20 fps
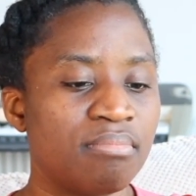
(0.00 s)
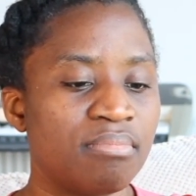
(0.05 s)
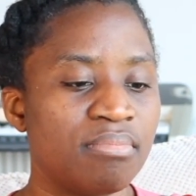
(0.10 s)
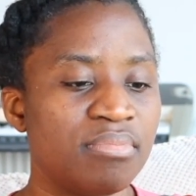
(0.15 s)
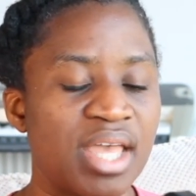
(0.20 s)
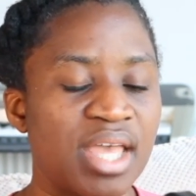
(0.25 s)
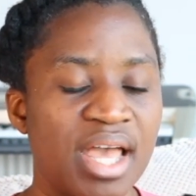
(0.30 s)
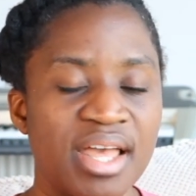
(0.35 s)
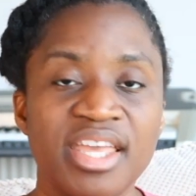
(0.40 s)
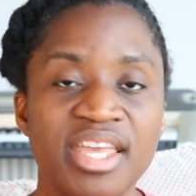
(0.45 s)

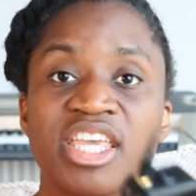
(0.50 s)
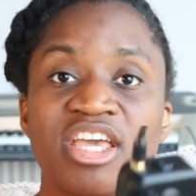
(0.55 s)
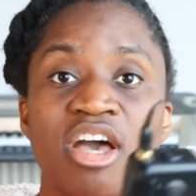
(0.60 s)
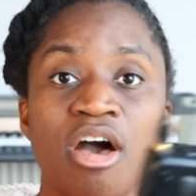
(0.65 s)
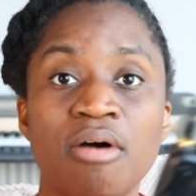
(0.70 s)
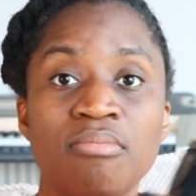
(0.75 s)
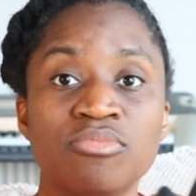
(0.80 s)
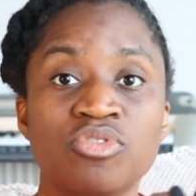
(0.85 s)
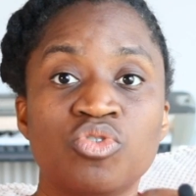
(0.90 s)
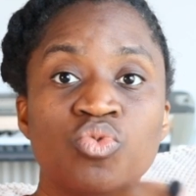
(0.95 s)
yeah, it
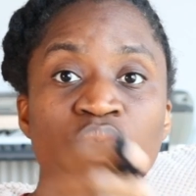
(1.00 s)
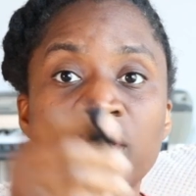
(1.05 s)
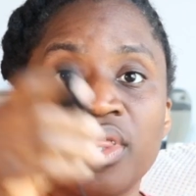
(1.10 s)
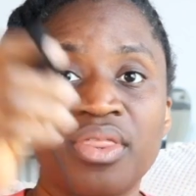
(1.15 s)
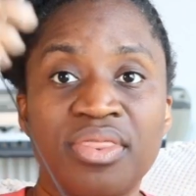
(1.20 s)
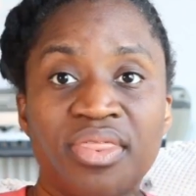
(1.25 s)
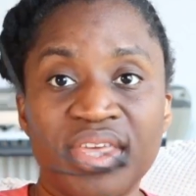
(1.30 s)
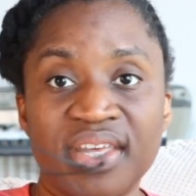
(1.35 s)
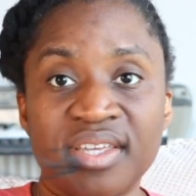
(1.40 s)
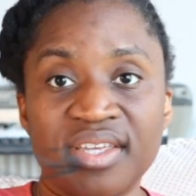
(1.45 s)
comes with
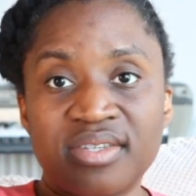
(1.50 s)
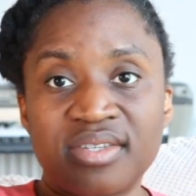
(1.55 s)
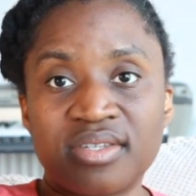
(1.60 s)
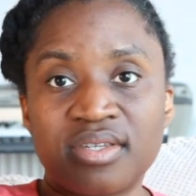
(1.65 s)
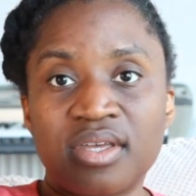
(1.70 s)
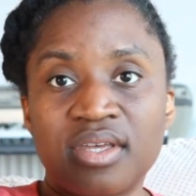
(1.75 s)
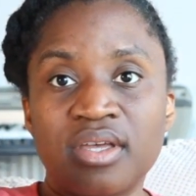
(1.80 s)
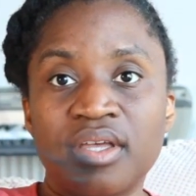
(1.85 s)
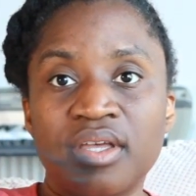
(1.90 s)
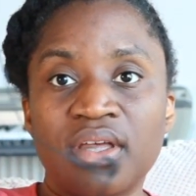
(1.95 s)
this
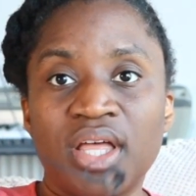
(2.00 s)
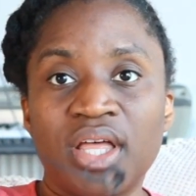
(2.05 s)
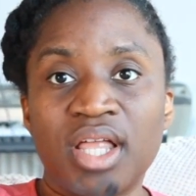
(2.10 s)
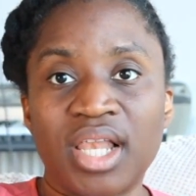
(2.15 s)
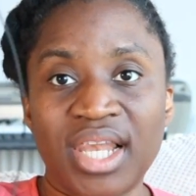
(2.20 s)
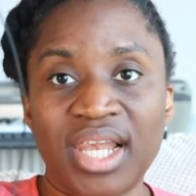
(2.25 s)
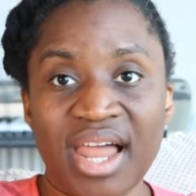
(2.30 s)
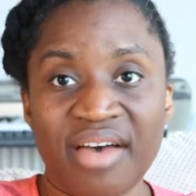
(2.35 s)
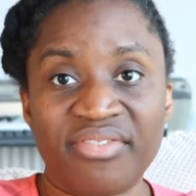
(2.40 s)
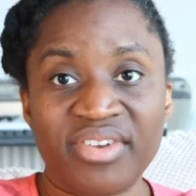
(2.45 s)

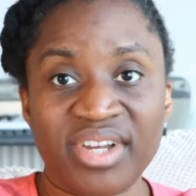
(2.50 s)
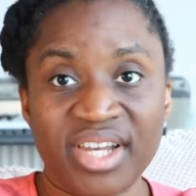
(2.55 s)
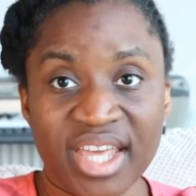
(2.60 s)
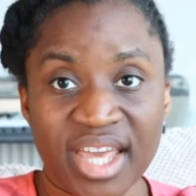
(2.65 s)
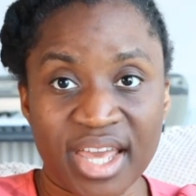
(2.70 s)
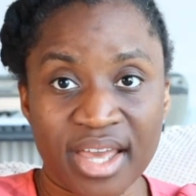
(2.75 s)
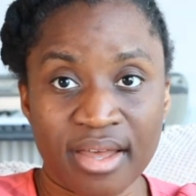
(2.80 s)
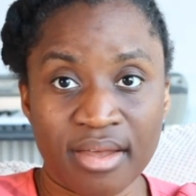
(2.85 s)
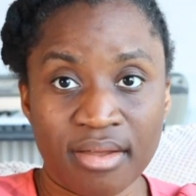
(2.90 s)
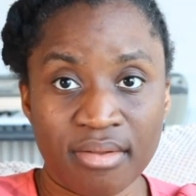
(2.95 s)

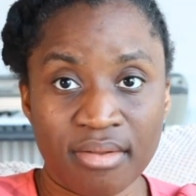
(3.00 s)
lavalier